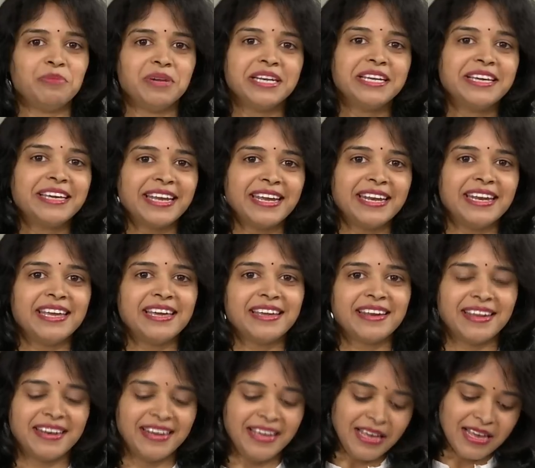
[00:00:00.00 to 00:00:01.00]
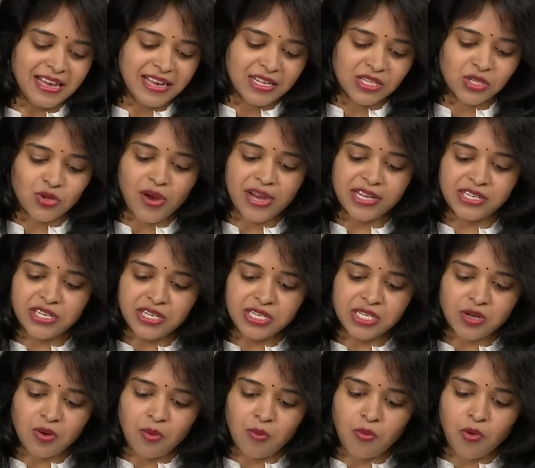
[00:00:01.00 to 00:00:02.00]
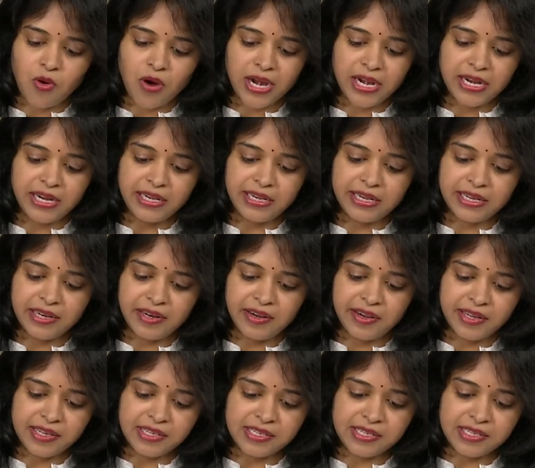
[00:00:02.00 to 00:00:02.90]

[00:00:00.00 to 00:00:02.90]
bit grainy grainy. So I just boil it till it